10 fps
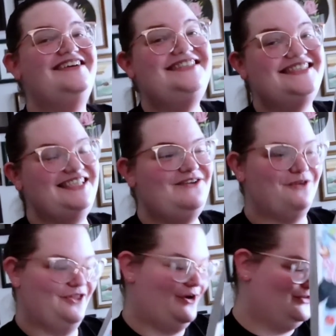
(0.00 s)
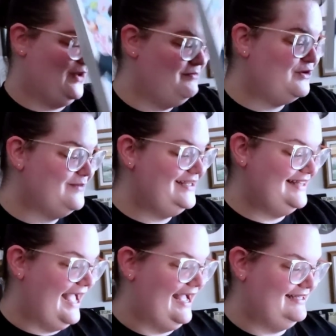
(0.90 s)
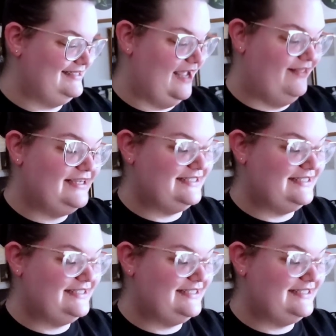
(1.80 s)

is a sequel though, so I'm gonna read that, I think